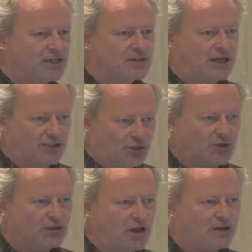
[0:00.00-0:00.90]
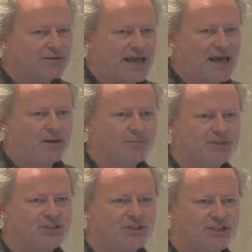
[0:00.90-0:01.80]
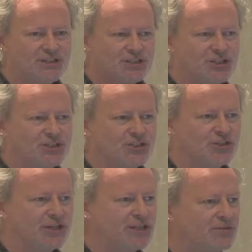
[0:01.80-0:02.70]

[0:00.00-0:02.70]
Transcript: I took a lot of it out, but these are just to sort of give